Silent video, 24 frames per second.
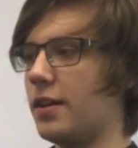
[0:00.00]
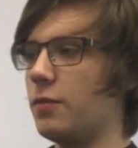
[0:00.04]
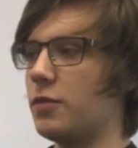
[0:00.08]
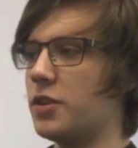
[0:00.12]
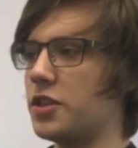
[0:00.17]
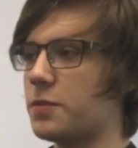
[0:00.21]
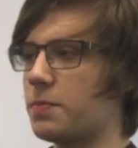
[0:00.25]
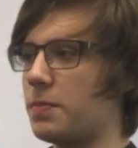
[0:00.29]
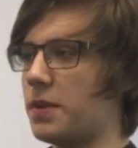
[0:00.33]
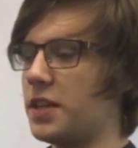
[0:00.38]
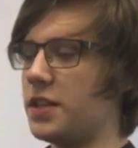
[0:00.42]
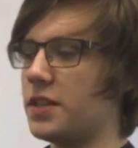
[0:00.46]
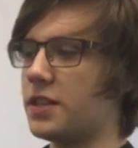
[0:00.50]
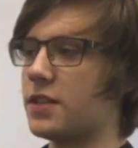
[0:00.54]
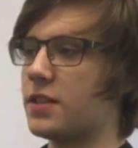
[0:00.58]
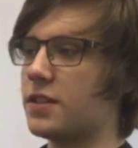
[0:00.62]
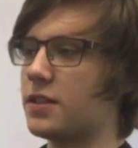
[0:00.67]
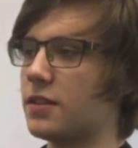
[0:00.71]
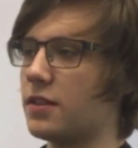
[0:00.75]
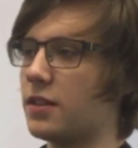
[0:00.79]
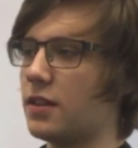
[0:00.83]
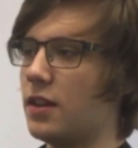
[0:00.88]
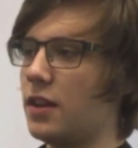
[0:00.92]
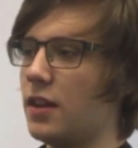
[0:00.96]
which
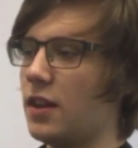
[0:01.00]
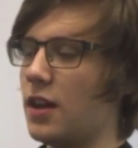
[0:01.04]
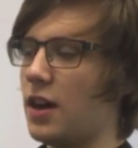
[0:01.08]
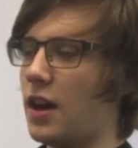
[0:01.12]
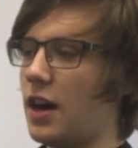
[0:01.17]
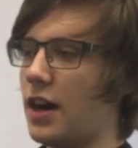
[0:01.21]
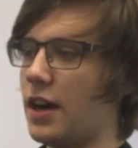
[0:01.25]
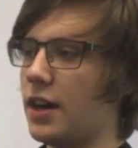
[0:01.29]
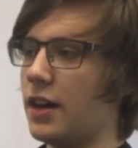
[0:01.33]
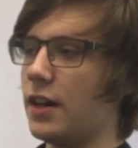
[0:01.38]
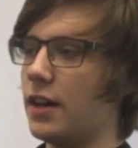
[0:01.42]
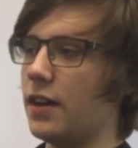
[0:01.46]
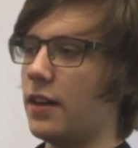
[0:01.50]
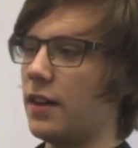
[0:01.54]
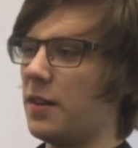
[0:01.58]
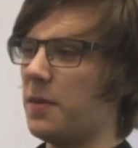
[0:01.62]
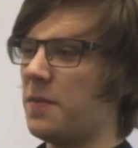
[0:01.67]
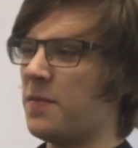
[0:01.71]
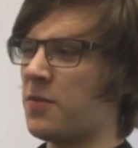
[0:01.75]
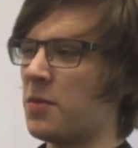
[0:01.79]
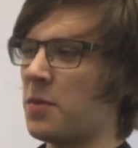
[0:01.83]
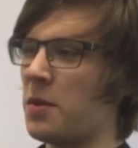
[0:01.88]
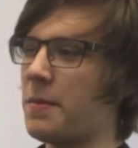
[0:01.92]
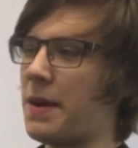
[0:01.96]
means
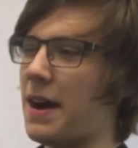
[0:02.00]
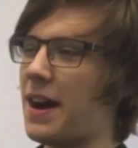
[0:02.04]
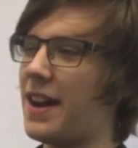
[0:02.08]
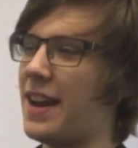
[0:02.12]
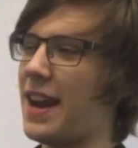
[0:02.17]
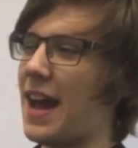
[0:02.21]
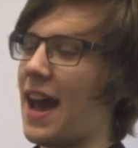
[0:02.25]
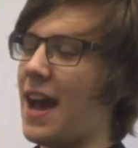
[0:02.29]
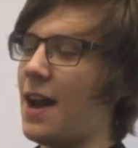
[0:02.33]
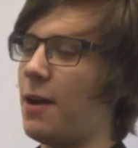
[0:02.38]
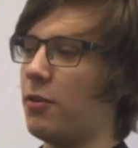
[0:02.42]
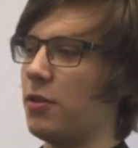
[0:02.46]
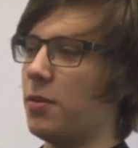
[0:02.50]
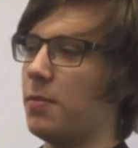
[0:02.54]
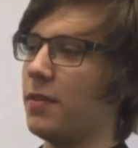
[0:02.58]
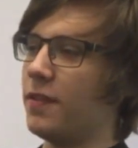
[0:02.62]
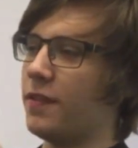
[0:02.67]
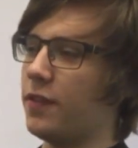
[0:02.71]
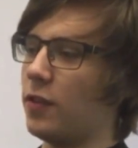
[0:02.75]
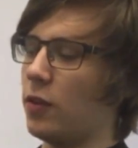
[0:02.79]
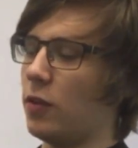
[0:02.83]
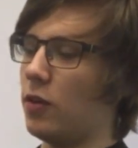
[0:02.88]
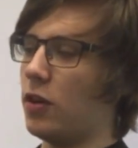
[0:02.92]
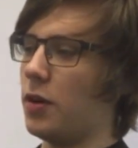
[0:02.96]
from about an hour
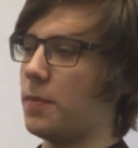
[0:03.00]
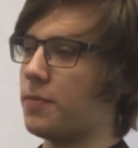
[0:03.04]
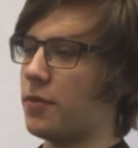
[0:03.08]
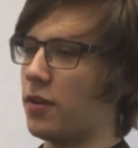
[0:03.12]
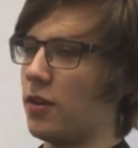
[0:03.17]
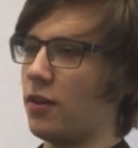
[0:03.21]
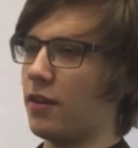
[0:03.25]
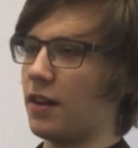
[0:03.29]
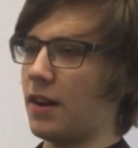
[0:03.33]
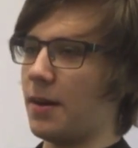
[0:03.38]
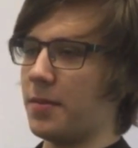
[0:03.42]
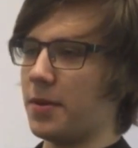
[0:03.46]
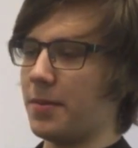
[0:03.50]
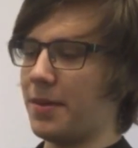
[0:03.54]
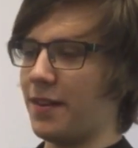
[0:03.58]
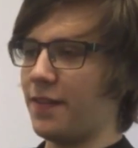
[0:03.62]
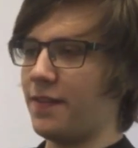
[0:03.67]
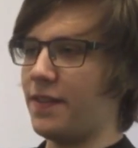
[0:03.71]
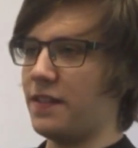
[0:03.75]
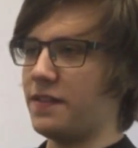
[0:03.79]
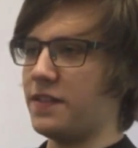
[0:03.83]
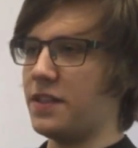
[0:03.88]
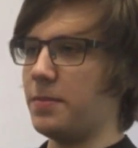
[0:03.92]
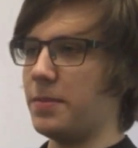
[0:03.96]
before a program and about
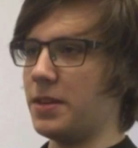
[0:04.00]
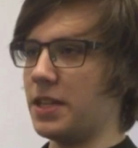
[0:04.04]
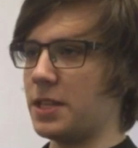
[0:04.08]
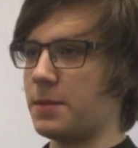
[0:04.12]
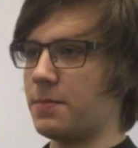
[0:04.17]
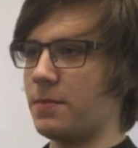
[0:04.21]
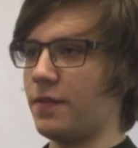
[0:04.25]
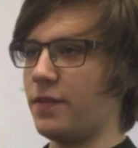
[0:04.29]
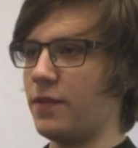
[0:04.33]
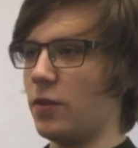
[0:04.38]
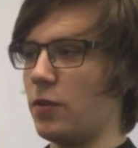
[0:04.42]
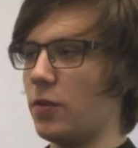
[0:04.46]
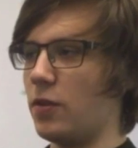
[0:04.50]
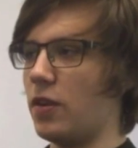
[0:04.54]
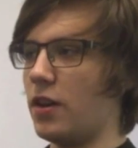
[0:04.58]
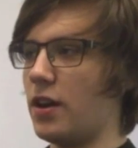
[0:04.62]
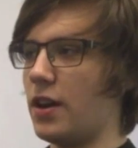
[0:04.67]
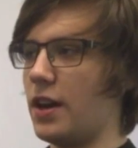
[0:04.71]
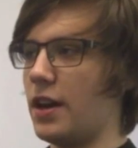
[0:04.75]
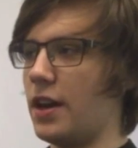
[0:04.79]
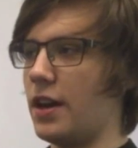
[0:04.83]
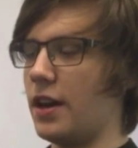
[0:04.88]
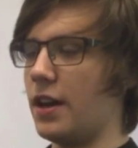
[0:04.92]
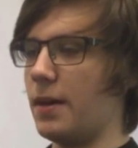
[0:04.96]
50 minutes before
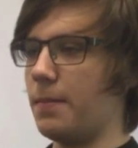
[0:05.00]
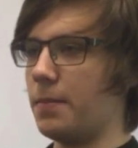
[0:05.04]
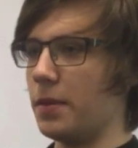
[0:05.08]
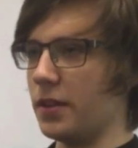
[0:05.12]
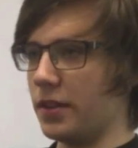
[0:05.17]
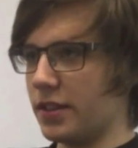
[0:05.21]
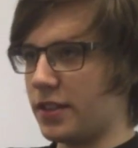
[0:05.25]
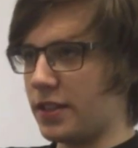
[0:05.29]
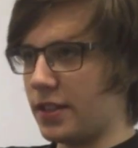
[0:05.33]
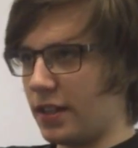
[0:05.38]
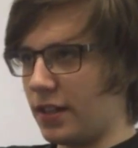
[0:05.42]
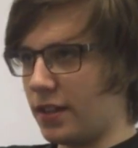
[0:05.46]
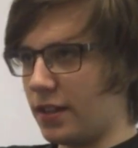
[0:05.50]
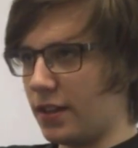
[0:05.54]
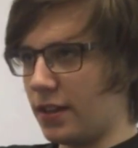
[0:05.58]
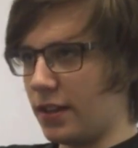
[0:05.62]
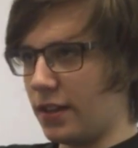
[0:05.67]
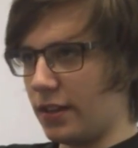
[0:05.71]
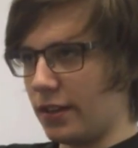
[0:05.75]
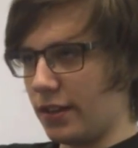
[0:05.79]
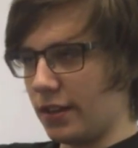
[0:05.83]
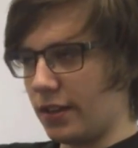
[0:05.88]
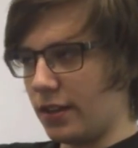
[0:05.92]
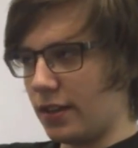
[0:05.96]
a bulletin,
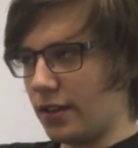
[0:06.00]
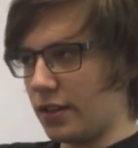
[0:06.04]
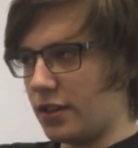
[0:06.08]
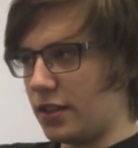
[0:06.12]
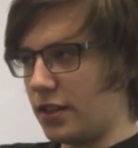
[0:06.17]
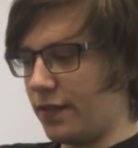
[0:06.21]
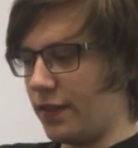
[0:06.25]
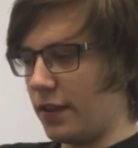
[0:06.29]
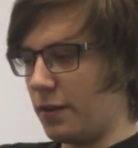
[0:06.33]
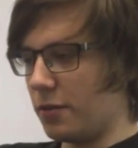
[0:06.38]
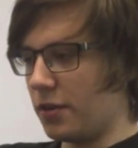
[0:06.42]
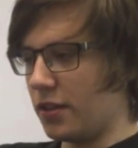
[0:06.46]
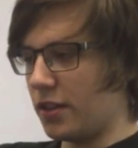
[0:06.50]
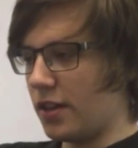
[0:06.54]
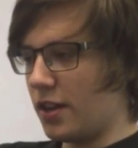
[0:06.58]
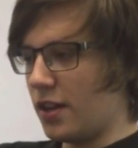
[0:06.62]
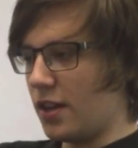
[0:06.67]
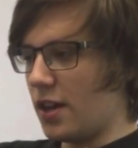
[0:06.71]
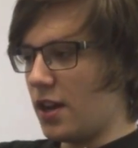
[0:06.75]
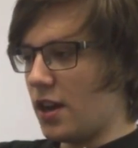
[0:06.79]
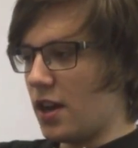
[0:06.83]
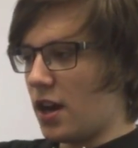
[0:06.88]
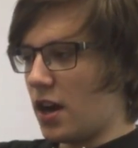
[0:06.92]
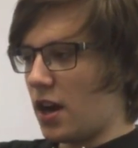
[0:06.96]
a TV one,
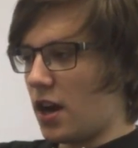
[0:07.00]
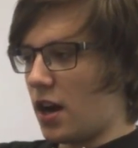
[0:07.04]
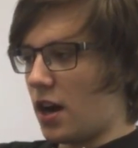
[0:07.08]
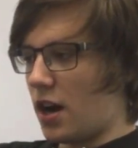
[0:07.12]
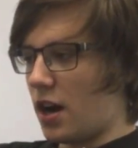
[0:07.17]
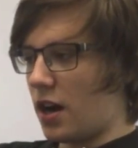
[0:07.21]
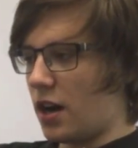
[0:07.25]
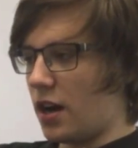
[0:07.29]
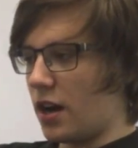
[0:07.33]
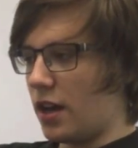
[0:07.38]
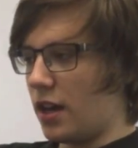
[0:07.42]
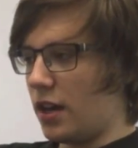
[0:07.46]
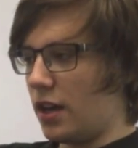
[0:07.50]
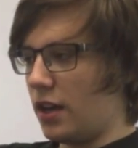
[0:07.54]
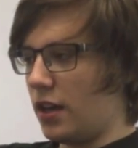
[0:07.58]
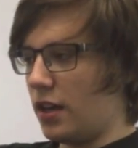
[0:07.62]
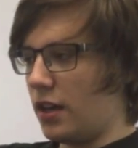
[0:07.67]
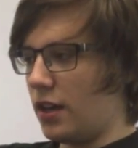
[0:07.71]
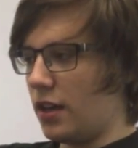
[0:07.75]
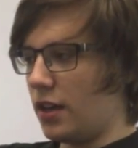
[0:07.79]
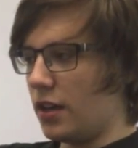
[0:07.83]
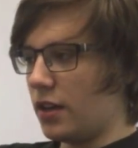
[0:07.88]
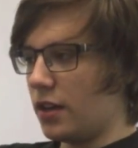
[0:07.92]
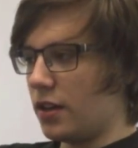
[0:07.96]

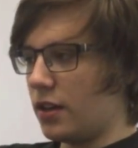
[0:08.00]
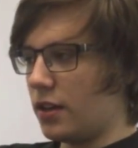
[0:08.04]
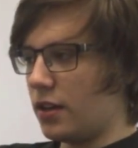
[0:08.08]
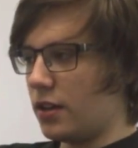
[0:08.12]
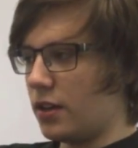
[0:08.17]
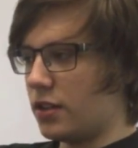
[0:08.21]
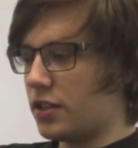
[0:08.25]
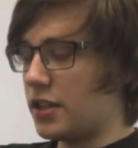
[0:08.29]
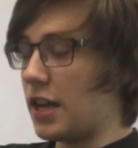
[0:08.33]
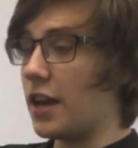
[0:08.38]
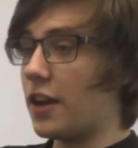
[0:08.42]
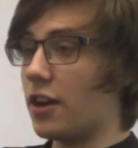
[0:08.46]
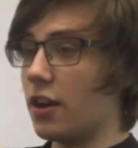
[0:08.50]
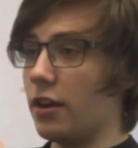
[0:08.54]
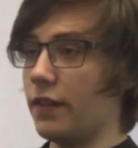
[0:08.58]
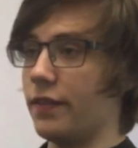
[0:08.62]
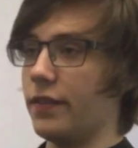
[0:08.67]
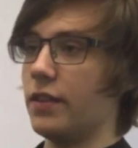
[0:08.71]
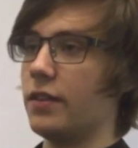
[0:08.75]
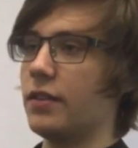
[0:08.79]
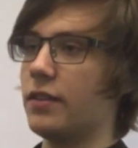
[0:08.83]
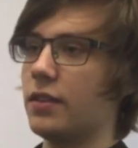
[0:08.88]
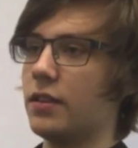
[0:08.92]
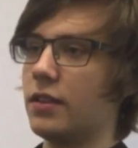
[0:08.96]
I take
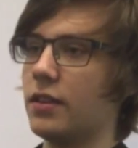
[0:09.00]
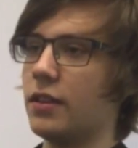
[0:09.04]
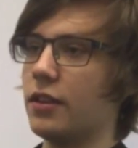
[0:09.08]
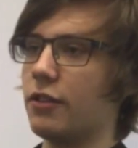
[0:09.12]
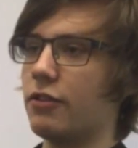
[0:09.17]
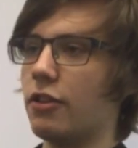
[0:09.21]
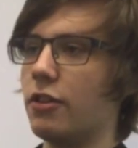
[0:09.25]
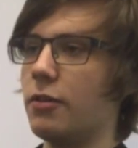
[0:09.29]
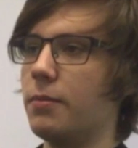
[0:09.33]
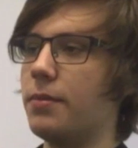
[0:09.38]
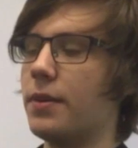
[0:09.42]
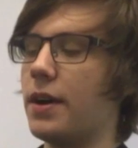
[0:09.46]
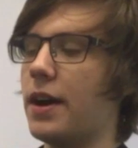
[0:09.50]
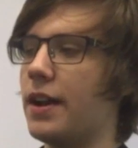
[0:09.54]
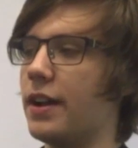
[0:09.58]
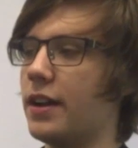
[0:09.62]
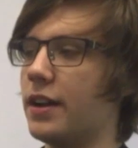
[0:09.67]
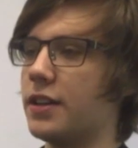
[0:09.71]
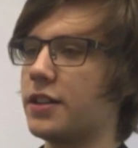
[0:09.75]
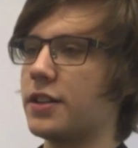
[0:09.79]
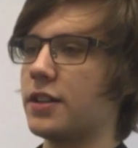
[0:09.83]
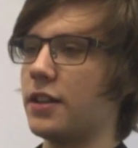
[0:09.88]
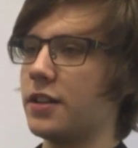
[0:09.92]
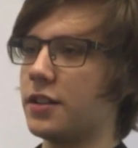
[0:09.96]
over the group and
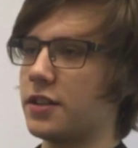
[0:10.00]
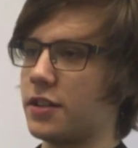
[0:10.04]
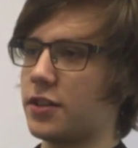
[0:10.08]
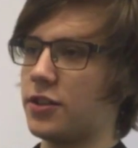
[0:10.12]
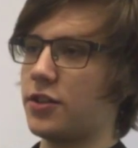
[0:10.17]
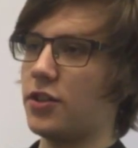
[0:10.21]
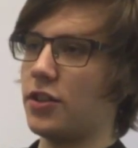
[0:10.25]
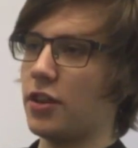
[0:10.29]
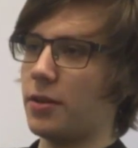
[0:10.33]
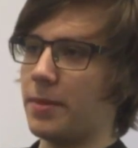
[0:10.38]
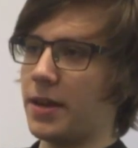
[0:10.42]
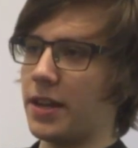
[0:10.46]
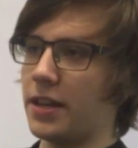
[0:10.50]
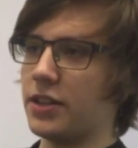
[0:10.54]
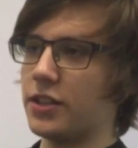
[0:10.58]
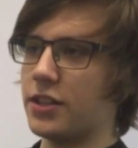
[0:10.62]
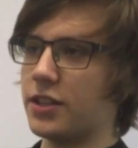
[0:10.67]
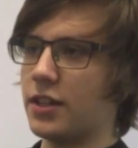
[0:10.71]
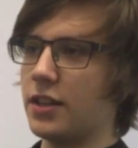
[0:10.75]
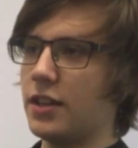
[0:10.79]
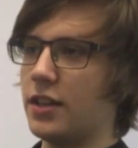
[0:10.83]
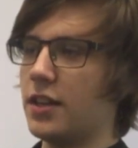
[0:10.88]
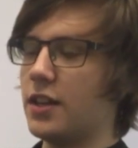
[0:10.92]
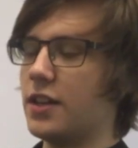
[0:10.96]
I start to studio
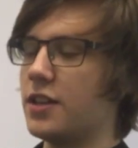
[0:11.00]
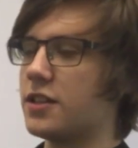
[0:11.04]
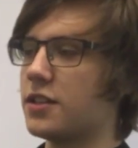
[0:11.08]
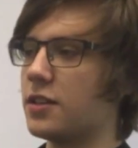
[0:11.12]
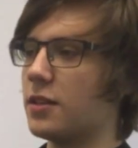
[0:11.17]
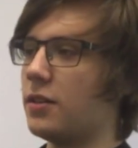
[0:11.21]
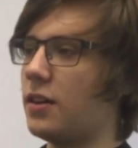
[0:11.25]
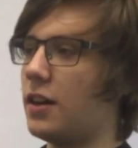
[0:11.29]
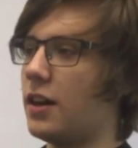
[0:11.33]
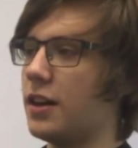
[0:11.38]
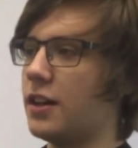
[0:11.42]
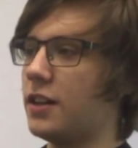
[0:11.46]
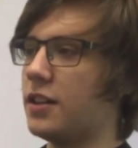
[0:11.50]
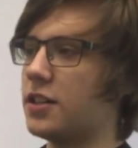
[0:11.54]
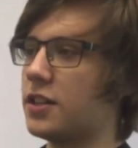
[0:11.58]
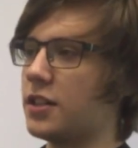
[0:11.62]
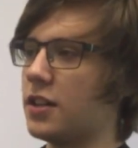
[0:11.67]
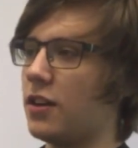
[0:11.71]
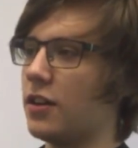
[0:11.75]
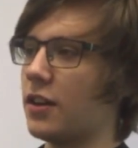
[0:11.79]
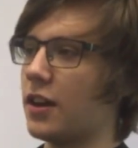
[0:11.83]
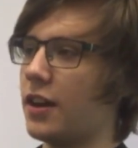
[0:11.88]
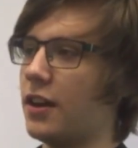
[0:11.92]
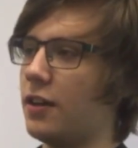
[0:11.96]
manage. So I
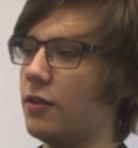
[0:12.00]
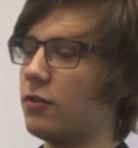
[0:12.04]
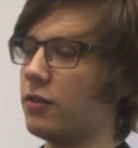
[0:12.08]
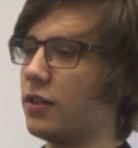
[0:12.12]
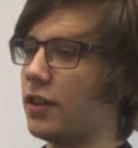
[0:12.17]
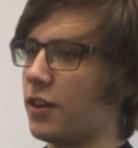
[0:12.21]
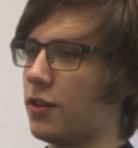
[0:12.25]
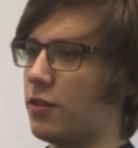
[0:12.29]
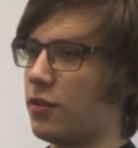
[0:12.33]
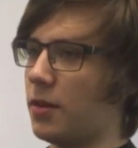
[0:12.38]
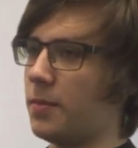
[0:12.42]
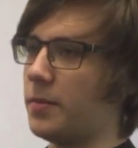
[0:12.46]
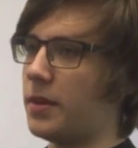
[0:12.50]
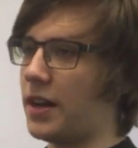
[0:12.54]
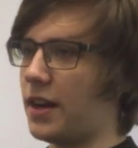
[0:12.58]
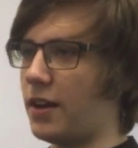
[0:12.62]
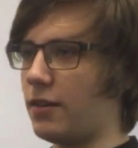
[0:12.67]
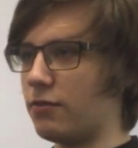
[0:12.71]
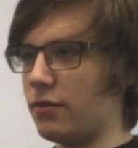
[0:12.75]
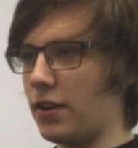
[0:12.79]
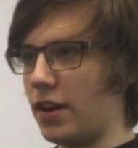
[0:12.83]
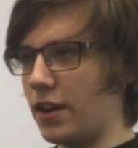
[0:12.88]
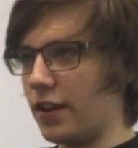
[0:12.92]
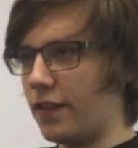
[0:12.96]
start getting all the equipment
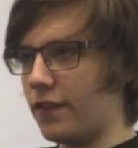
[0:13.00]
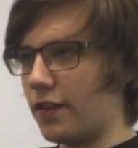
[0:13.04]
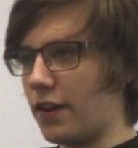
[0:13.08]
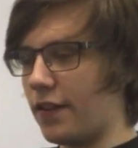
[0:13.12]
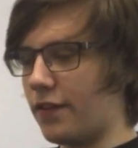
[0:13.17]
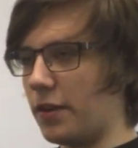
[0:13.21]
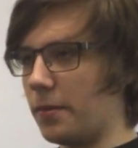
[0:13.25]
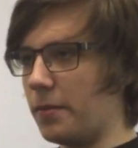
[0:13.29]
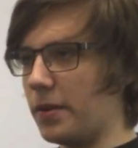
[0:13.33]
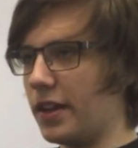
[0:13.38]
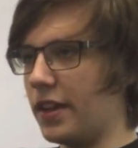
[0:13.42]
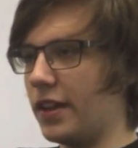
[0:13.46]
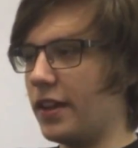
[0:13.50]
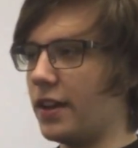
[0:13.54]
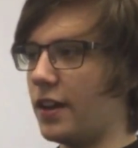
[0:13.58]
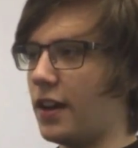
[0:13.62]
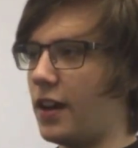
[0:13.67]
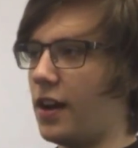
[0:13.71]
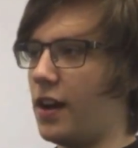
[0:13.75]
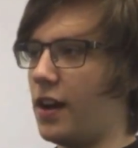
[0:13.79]
out ready for everybody,